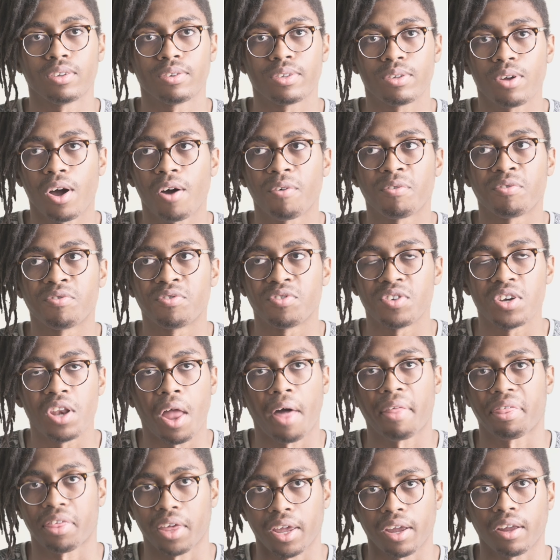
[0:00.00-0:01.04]
of
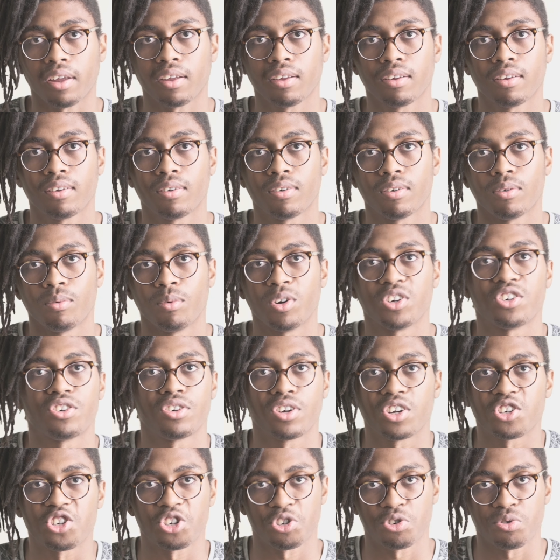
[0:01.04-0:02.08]
nothing
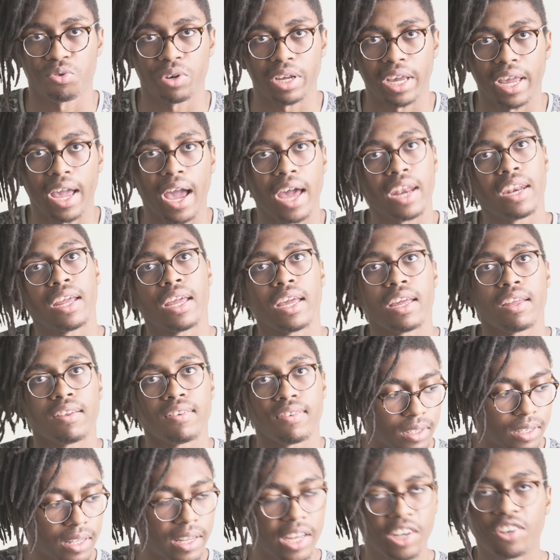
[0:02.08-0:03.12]
which a tree kind of
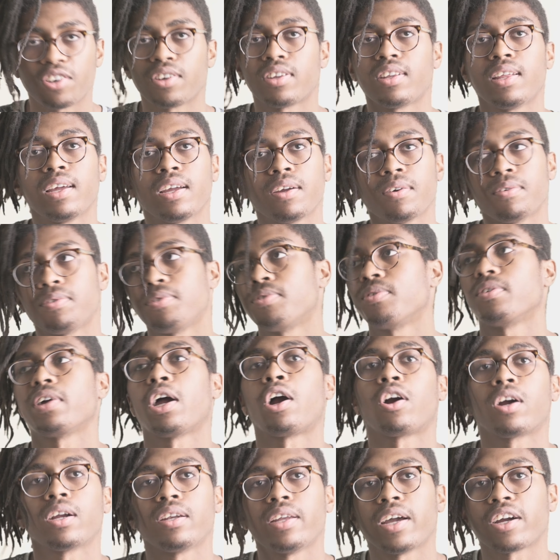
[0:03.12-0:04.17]
is. Like, just think of
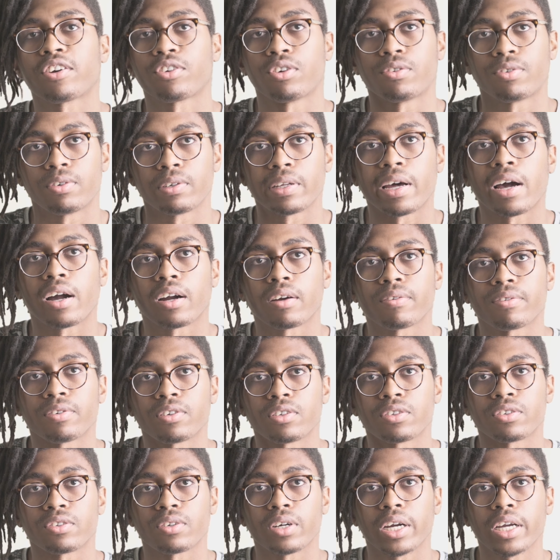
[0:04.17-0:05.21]
architectural
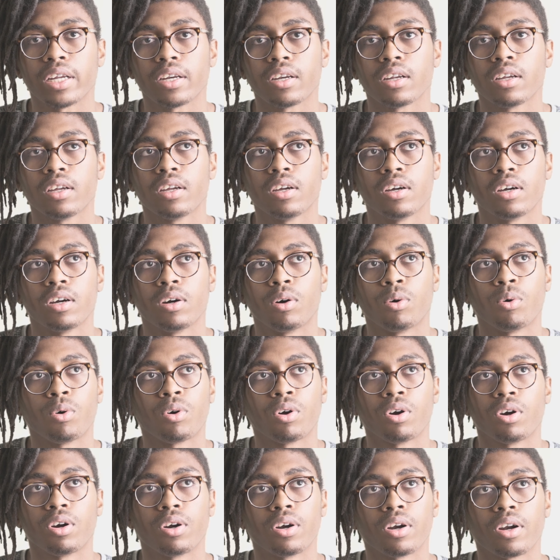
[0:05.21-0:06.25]
photographers, right?
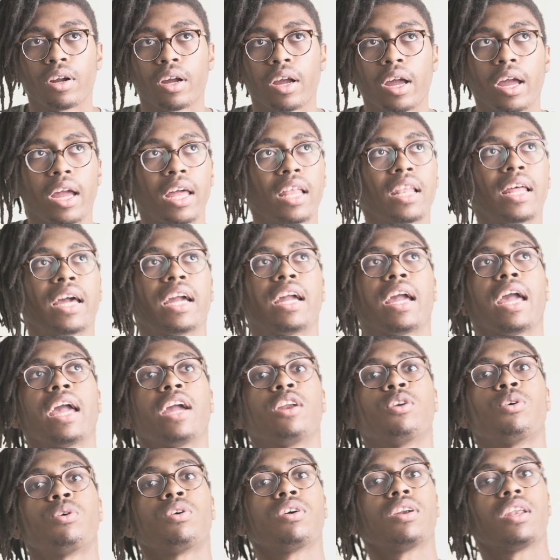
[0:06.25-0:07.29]
Or like,
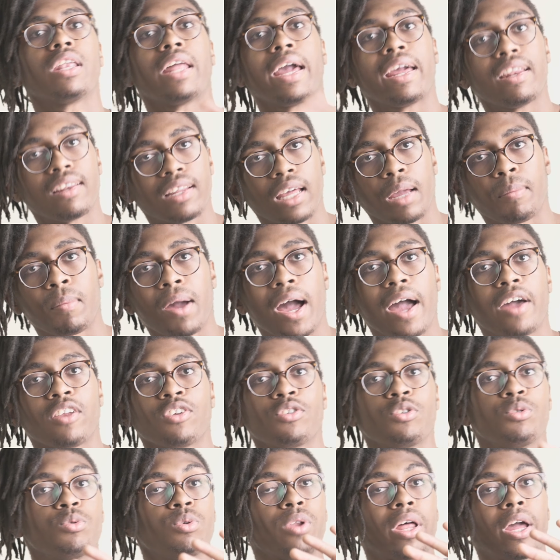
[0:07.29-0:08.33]
ignore landscape
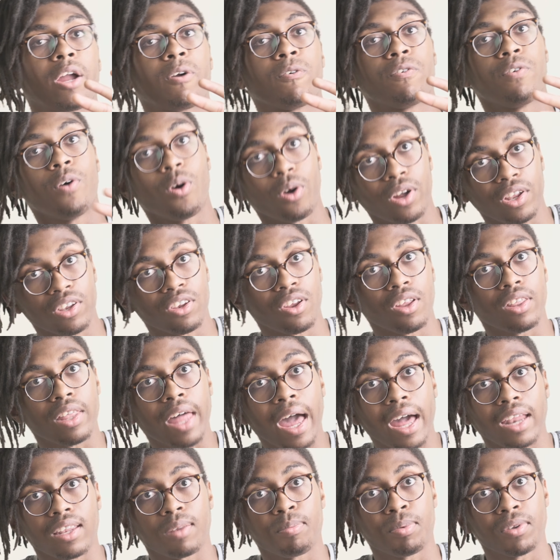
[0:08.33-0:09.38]
guys who like focus on
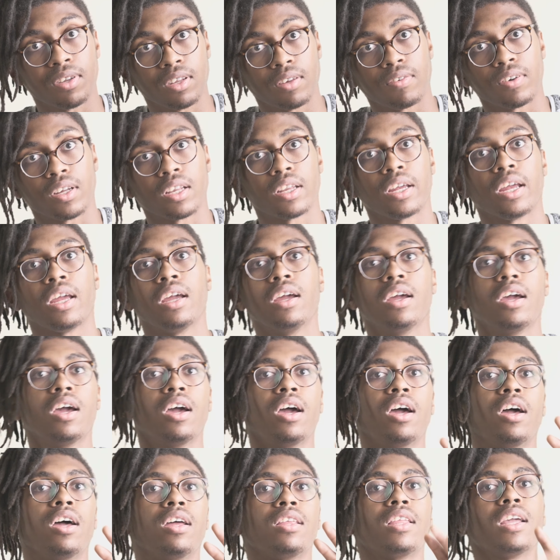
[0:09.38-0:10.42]
that specifically.
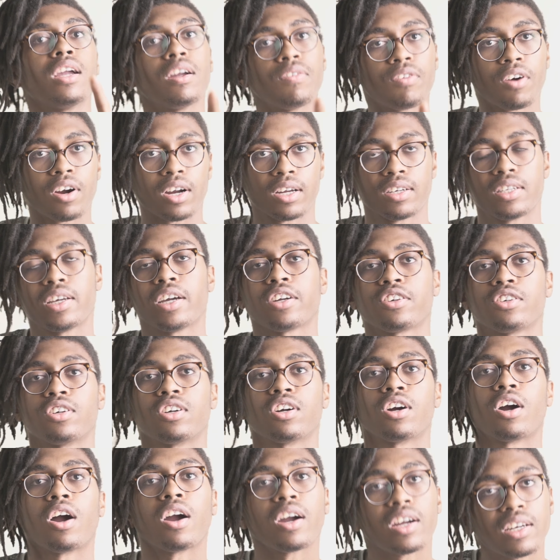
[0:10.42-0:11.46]
Think of
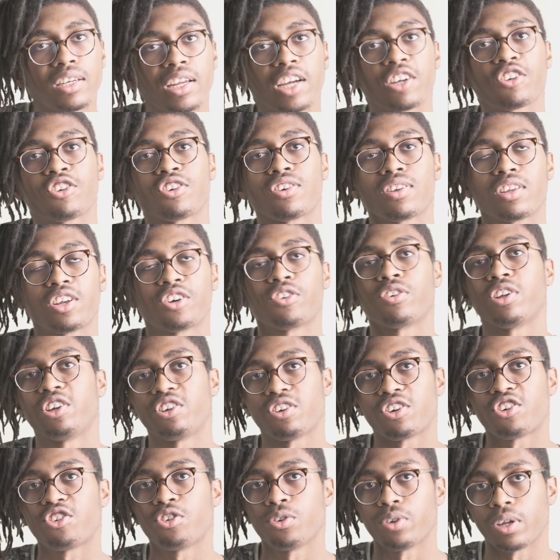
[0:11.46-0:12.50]
architecture. Architecture is literally
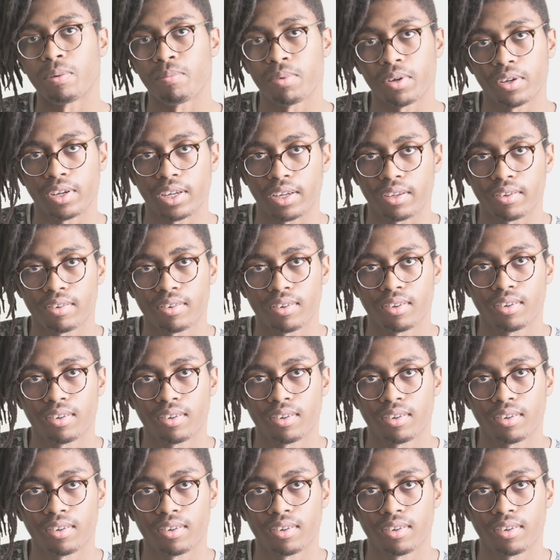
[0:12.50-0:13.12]
just shooting buildings.